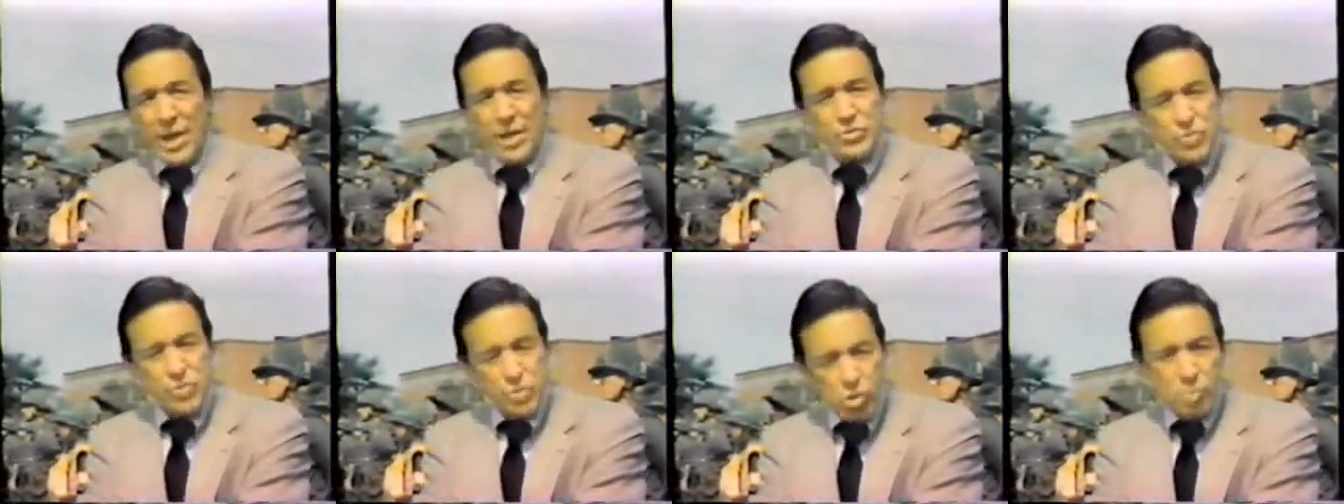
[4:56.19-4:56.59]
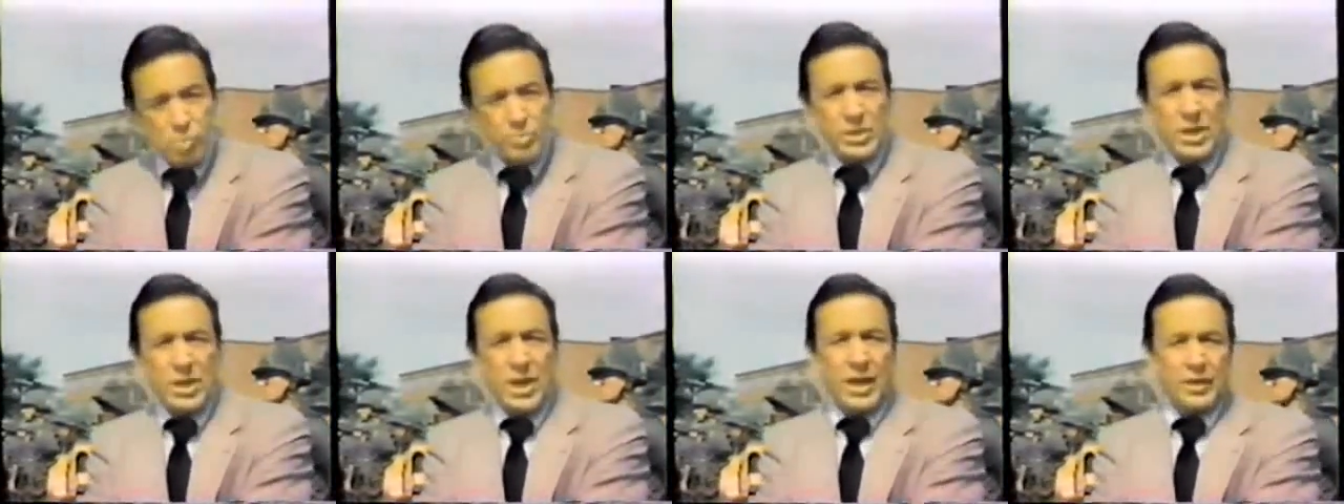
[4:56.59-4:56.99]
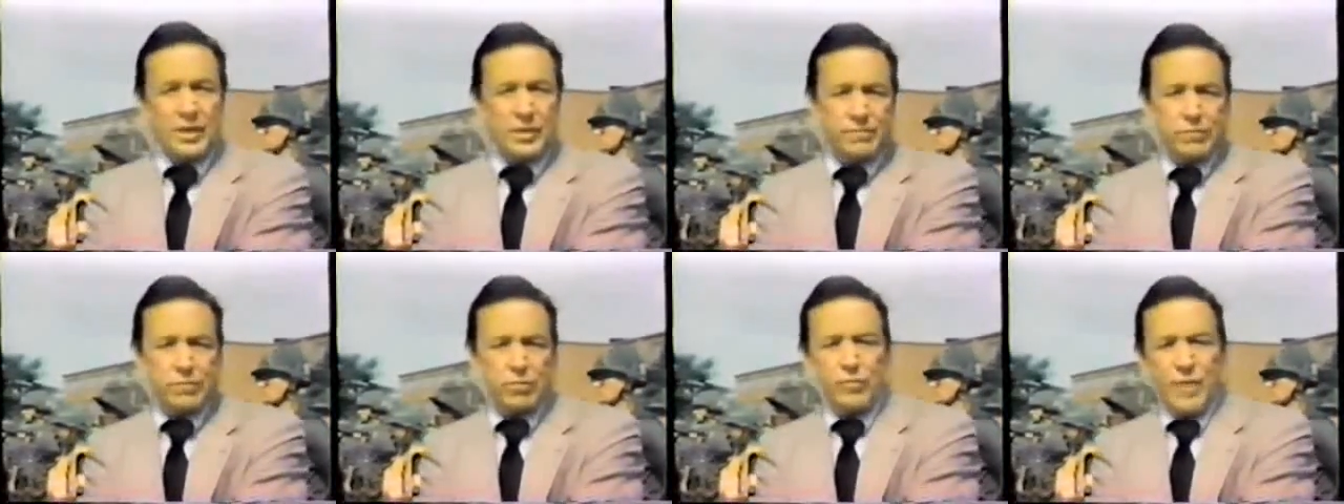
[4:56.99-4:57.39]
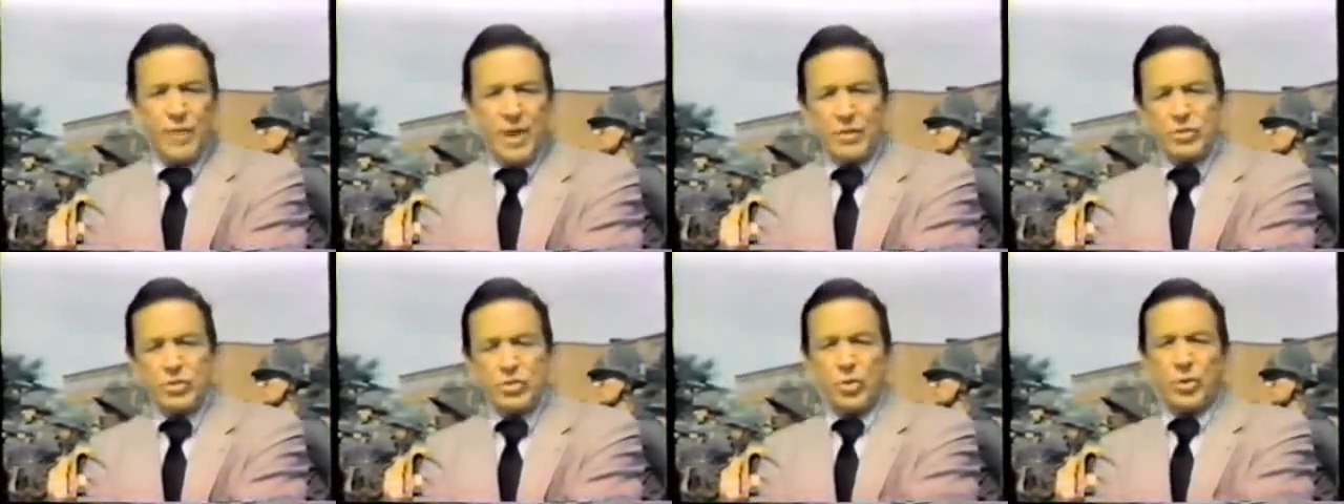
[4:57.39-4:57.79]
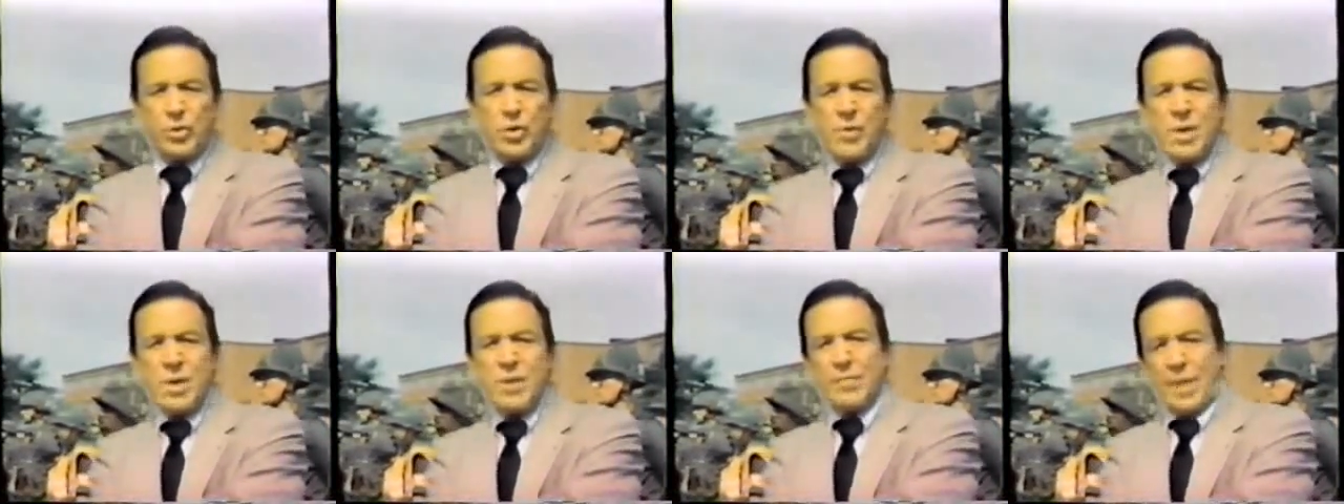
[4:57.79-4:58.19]
as the normal kind of flu virus
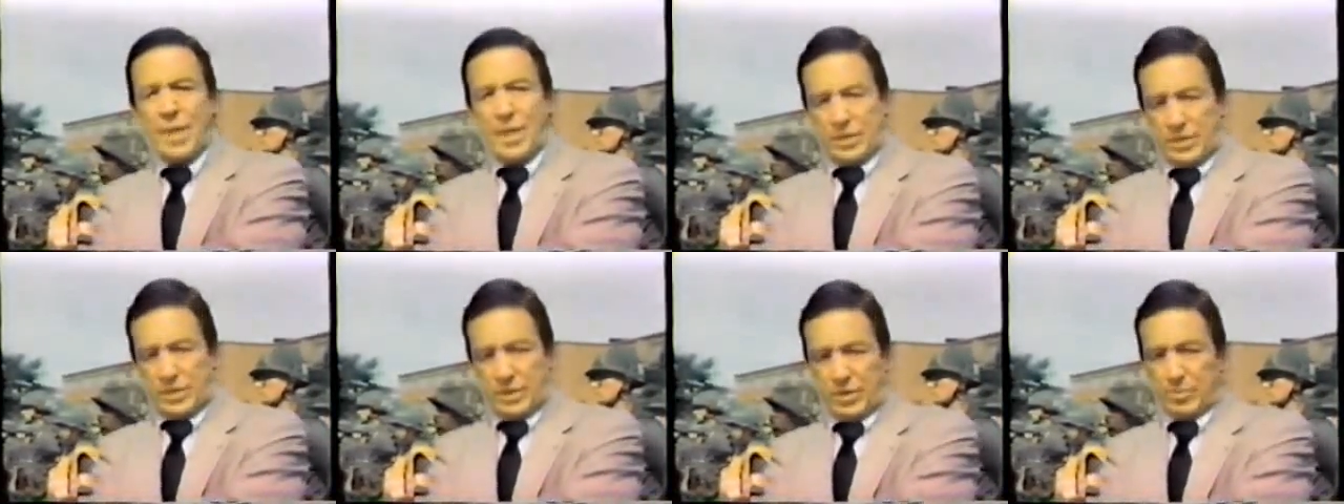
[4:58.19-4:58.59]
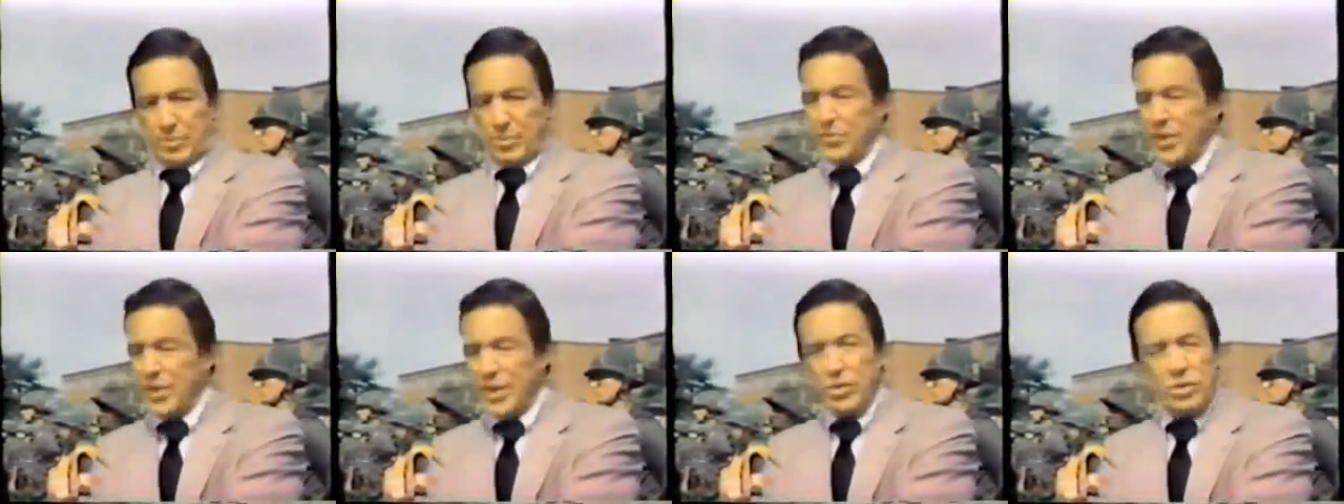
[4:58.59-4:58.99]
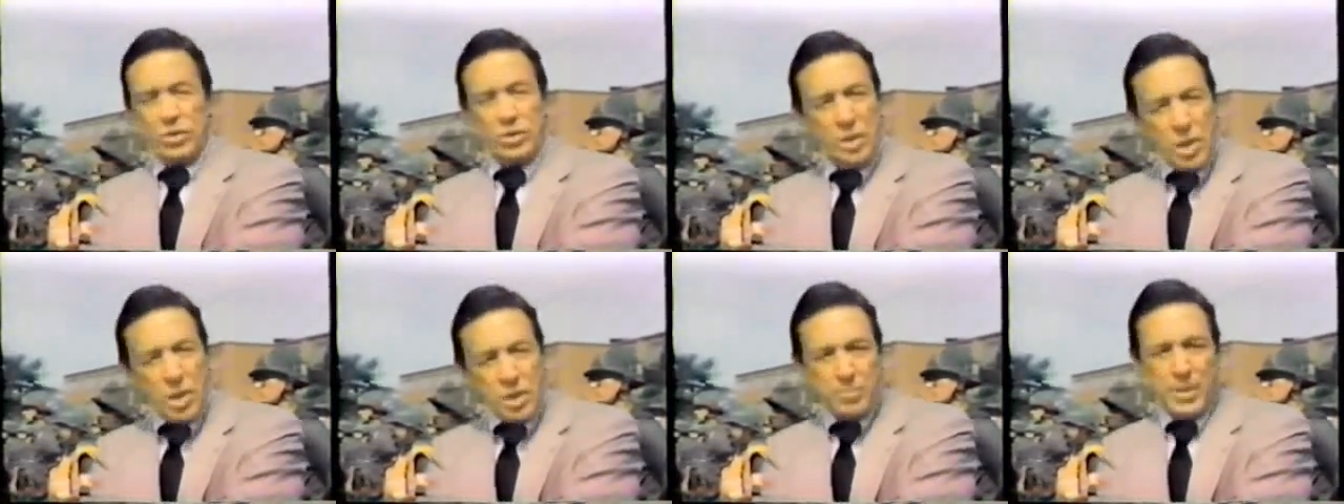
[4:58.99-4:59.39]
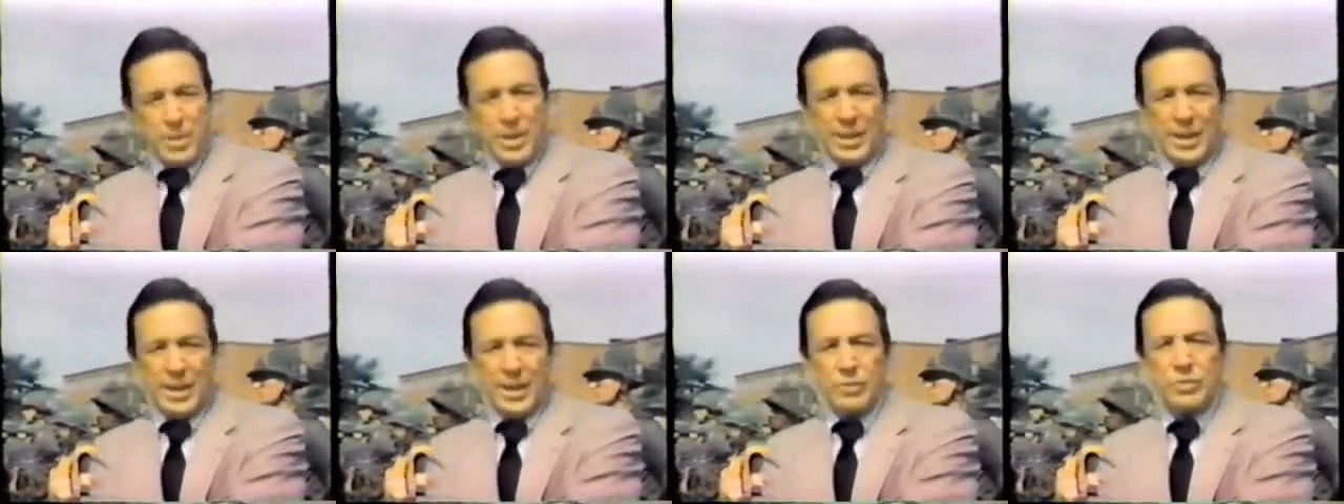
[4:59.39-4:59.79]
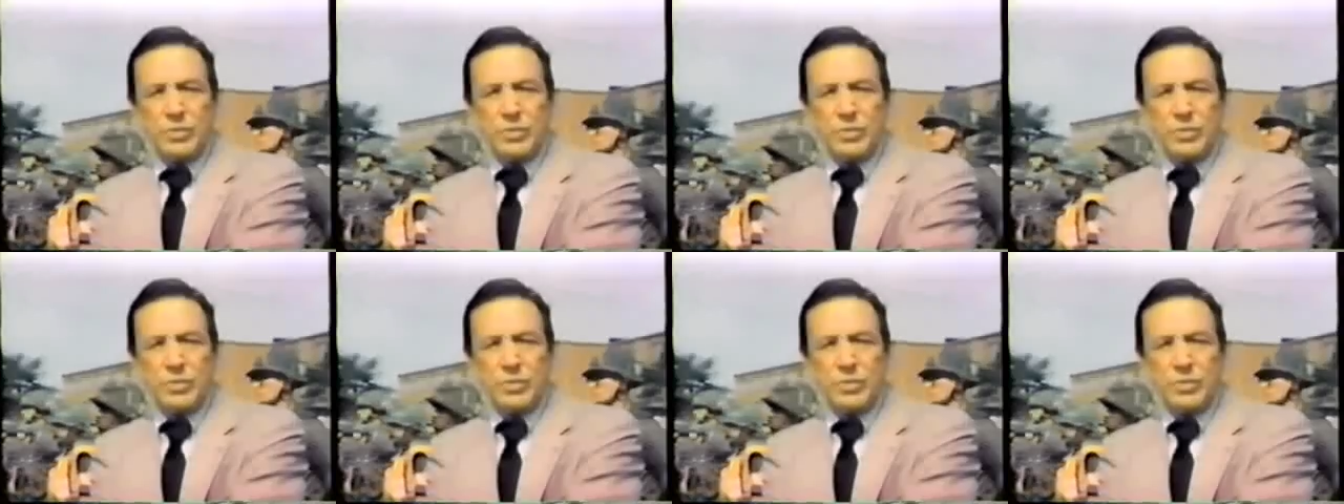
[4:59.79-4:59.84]
going around that year, but they could not make